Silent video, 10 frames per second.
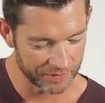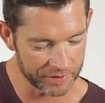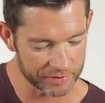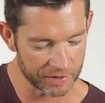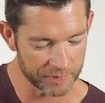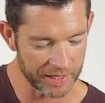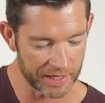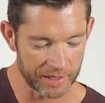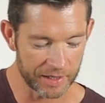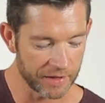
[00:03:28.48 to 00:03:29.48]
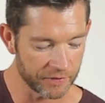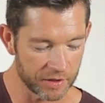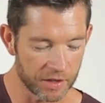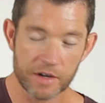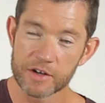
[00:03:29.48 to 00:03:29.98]
Then it's gonna be
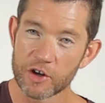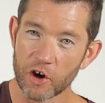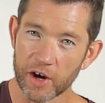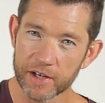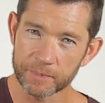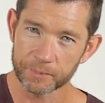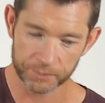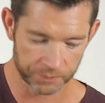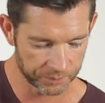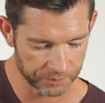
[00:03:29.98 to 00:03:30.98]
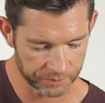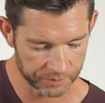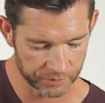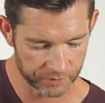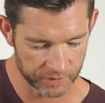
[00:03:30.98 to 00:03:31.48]
eleven, nine.
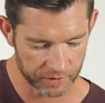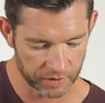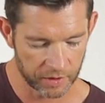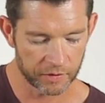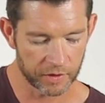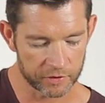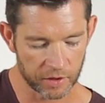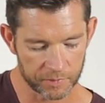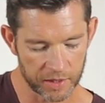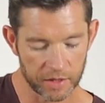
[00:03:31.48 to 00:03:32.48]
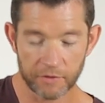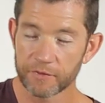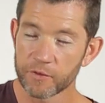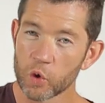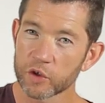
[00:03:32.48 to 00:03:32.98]
Then it's gonna be
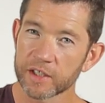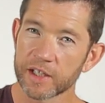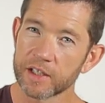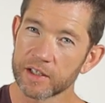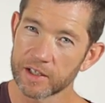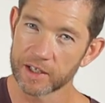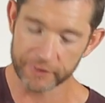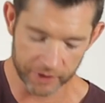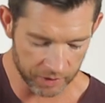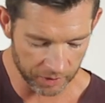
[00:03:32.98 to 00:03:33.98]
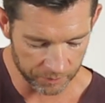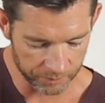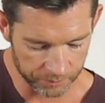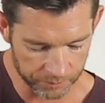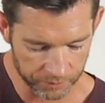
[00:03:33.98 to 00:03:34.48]
fourteen, eleven.
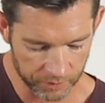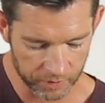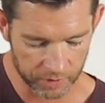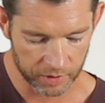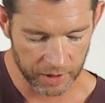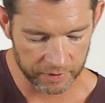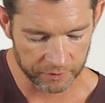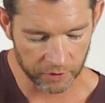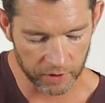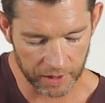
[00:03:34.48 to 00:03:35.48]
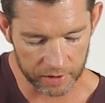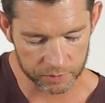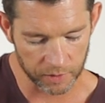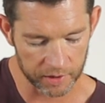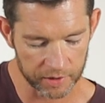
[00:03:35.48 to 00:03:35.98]
And the very
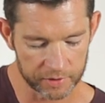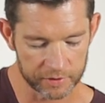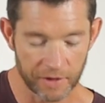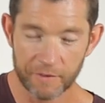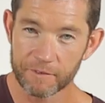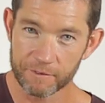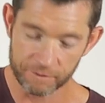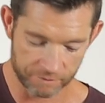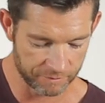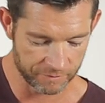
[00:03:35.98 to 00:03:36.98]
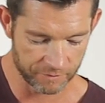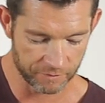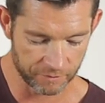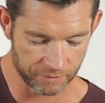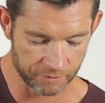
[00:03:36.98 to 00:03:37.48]
last one is,
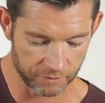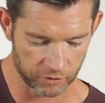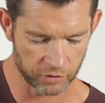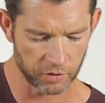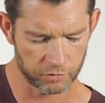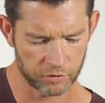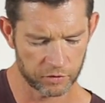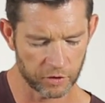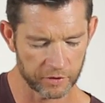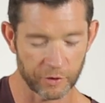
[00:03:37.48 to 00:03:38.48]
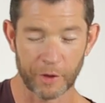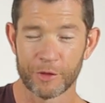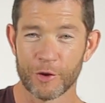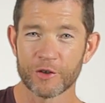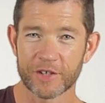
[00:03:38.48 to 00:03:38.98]
oh, sorry,
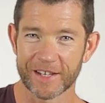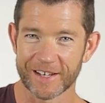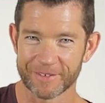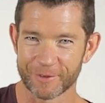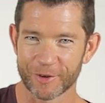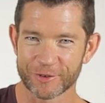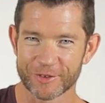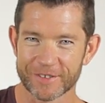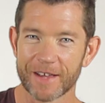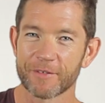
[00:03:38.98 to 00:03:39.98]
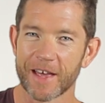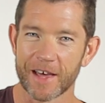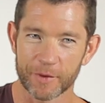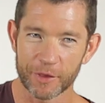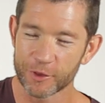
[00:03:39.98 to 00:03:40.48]
thirteen, eleven, I should say, that
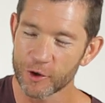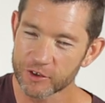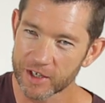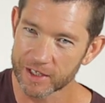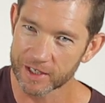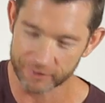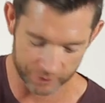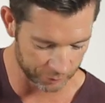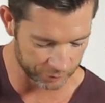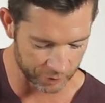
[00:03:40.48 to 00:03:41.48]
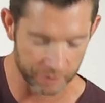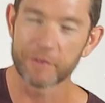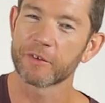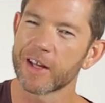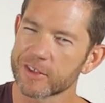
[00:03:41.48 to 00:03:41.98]
other one. thirteen, eleven was what I
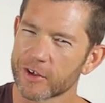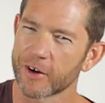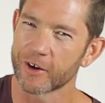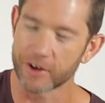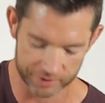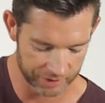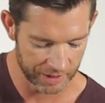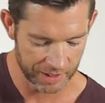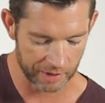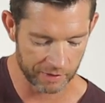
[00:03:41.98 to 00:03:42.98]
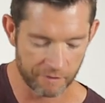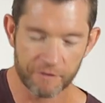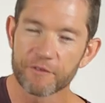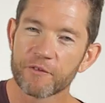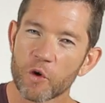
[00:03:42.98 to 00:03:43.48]
meant for that, sorry guys. And then
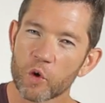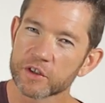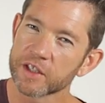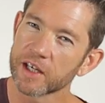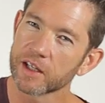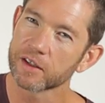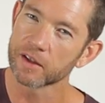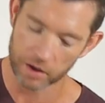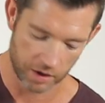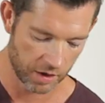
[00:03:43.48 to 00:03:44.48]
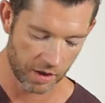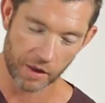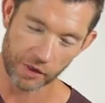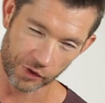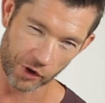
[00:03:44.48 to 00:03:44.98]

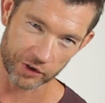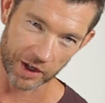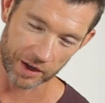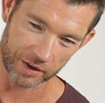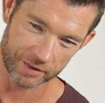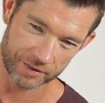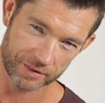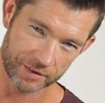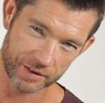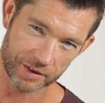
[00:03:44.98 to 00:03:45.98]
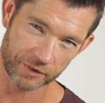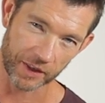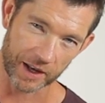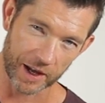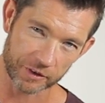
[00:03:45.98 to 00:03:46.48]
fourteen, thirteen for
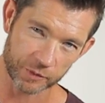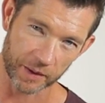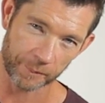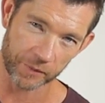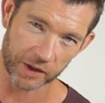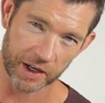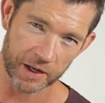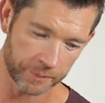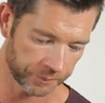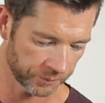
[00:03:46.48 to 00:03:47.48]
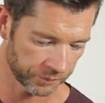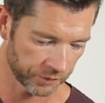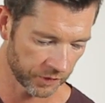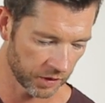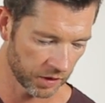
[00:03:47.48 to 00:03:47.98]
that last one, okay?
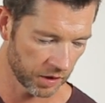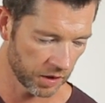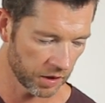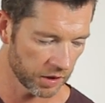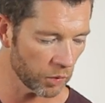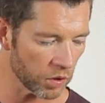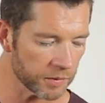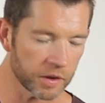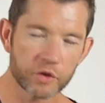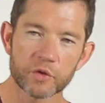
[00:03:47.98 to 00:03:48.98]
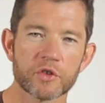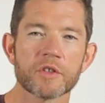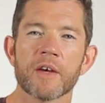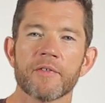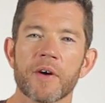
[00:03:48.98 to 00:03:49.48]
Now what I'm going to do is
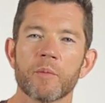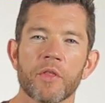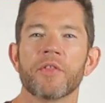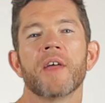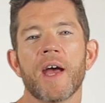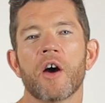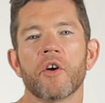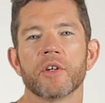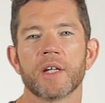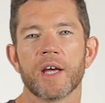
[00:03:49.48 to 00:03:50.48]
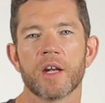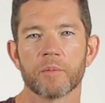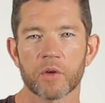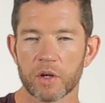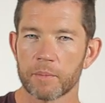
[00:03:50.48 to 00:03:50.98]
just have fun with that only, and
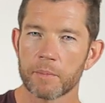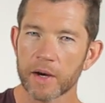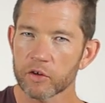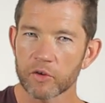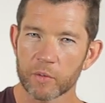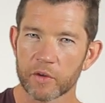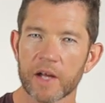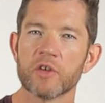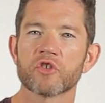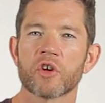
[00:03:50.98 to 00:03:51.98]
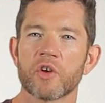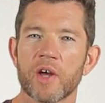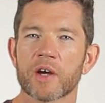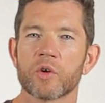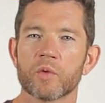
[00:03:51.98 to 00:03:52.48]
I'm going to muck around with that and show you
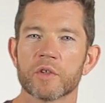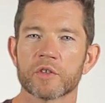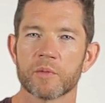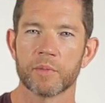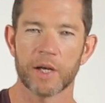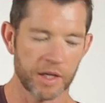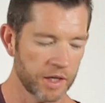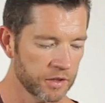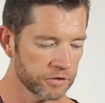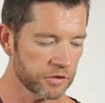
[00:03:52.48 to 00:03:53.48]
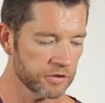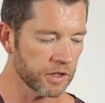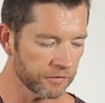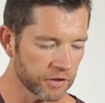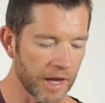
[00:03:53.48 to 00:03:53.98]
how cool this can be. So
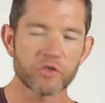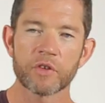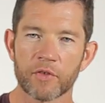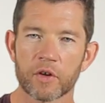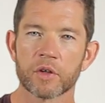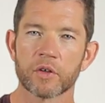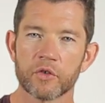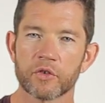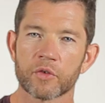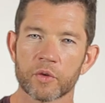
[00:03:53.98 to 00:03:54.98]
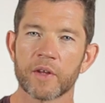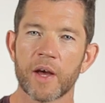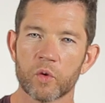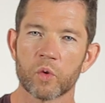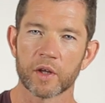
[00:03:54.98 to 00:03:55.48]
instead of actually following those through in
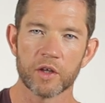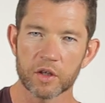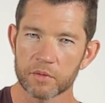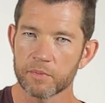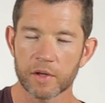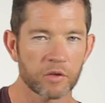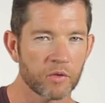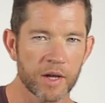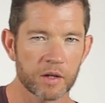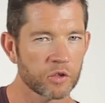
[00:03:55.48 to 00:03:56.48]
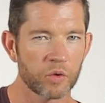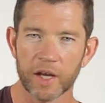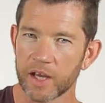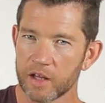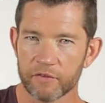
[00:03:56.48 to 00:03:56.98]
that order, you can muck around and do
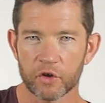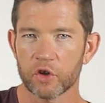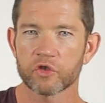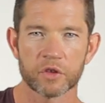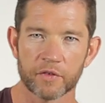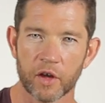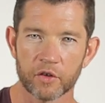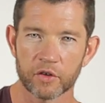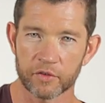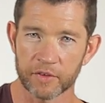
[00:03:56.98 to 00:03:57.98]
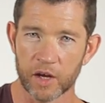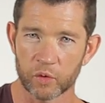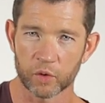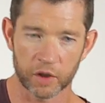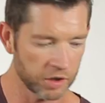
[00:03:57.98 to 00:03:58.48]
any version of those of that
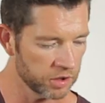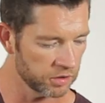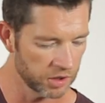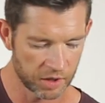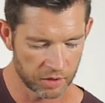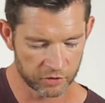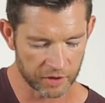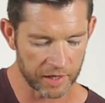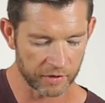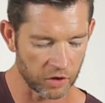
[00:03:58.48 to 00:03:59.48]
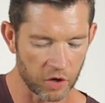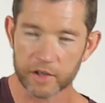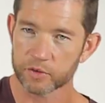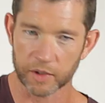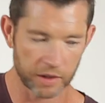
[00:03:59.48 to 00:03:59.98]
order. You can start at the
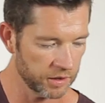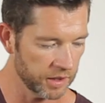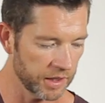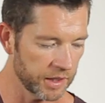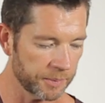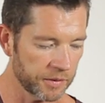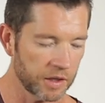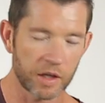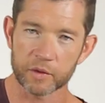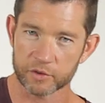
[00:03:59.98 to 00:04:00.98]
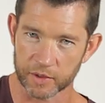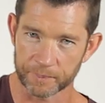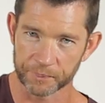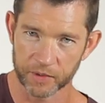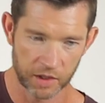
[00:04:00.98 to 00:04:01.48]
highest one and end up at the lowest
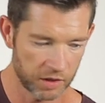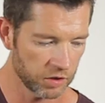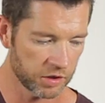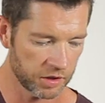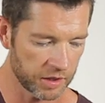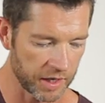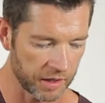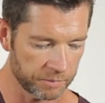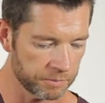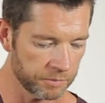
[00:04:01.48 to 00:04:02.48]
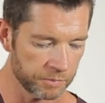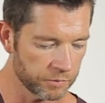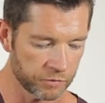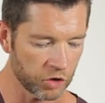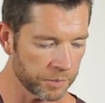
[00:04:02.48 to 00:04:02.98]
one. You can um,
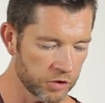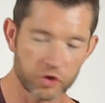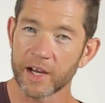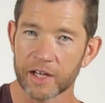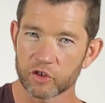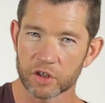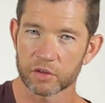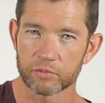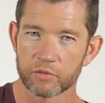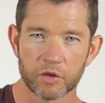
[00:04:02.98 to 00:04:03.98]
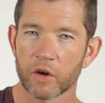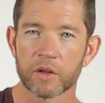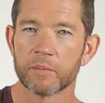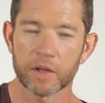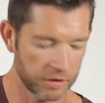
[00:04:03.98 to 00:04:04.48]
chop and change. You can go
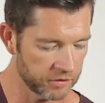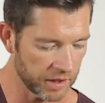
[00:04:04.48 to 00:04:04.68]
in the middle,